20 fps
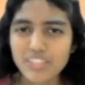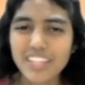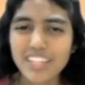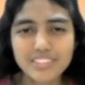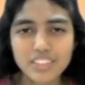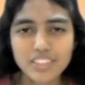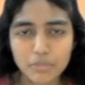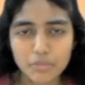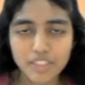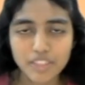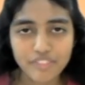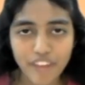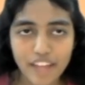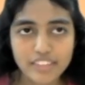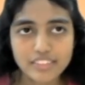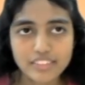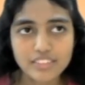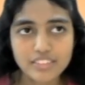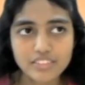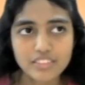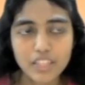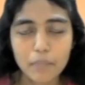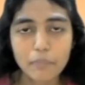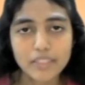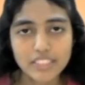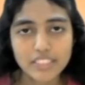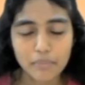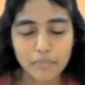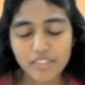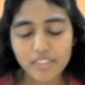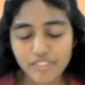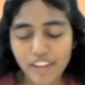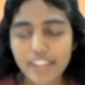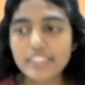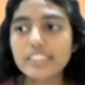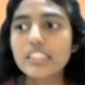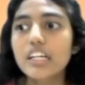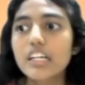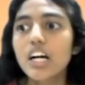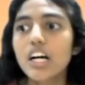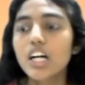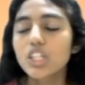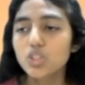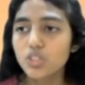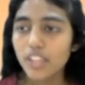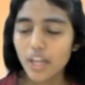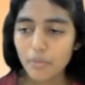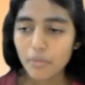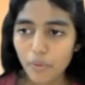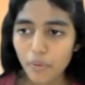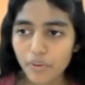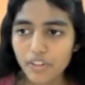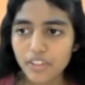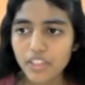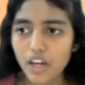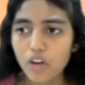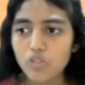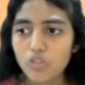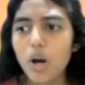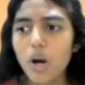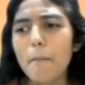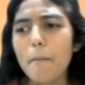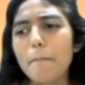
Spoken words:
That is nothing but the fats. Lipids, I mean fats. So they are broken down.